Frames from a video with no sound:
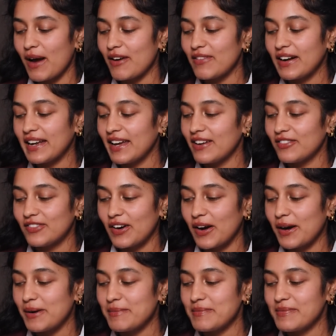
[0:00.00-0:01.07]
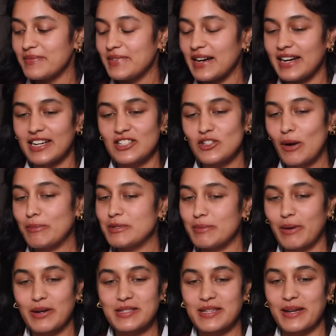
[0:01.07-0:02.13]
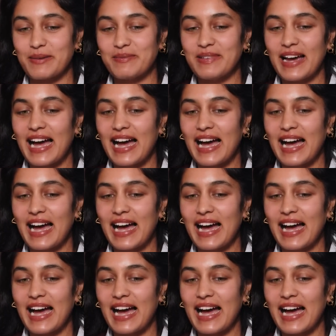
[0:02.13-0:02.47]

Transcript: I read it from top to bottom,